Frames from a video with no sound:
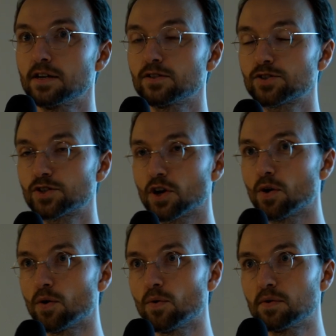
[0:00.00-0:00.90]

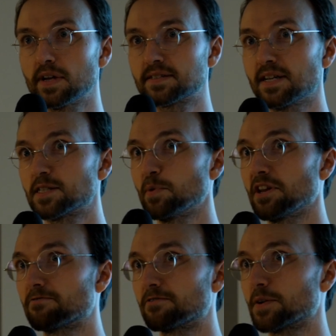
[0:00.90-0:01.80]
So
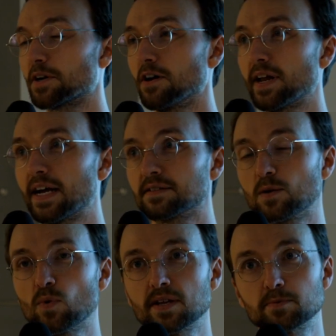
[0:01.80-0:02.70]
extensibility for other codecs
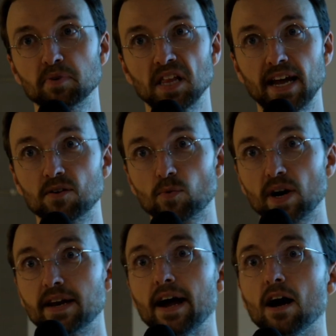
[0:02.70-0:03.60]
and what is planned.
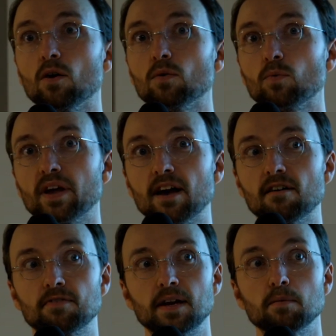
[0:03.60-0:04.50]
Right now, we
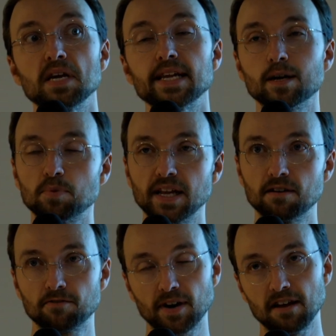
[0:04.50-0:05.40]
have an immediate
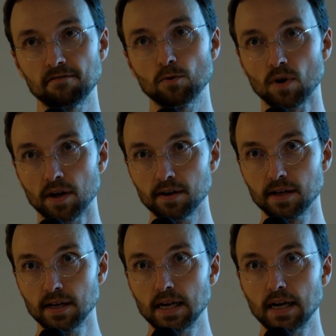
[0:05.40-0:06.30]
AV1.
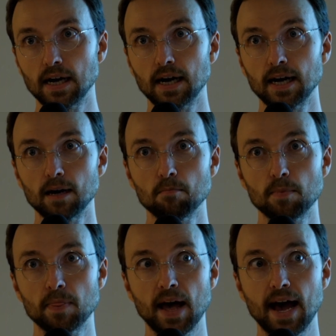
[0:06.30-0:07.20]

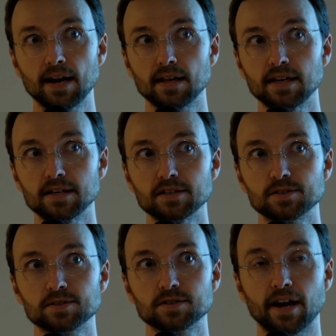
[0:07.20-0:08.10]
That
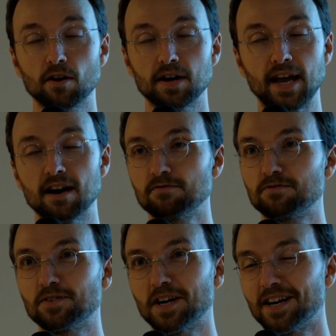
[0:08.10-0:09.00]
is, I already
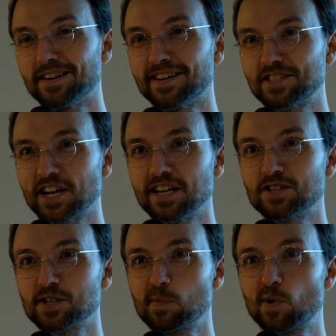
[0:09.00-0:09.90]
have a
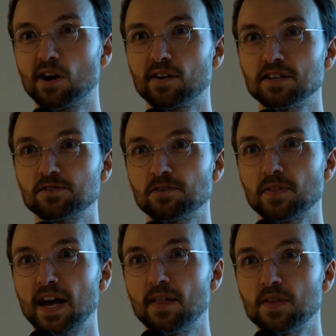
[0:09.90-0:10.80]
change in progress for
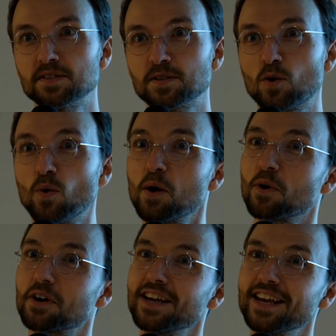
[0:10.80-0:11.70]
that isn't quite
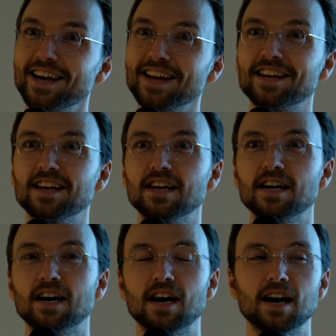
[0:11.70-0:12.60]
working yet.
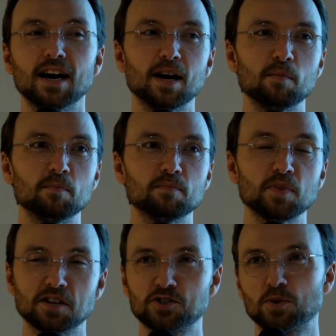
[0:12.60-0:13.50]

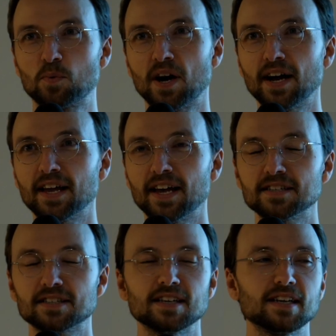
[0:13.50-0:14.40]
Not sure why yet.